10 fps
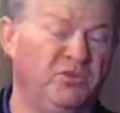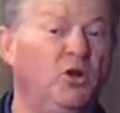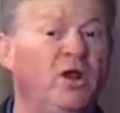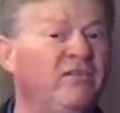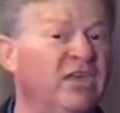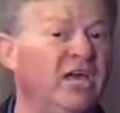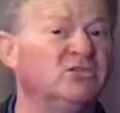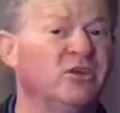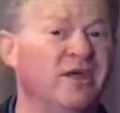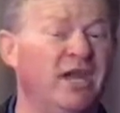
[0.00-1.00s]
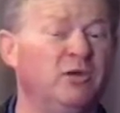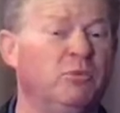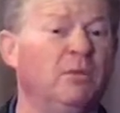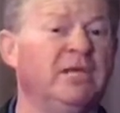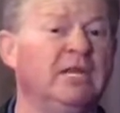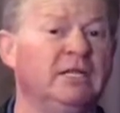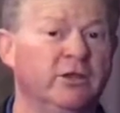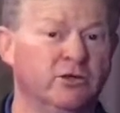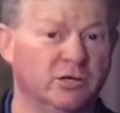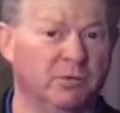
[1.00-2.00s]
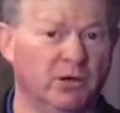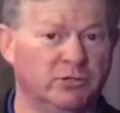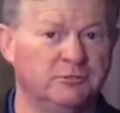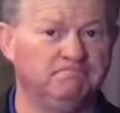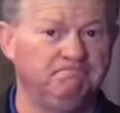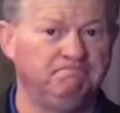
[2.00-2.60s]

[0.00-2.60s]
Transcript: you don't have the answer to that, you probably need a leadership coach.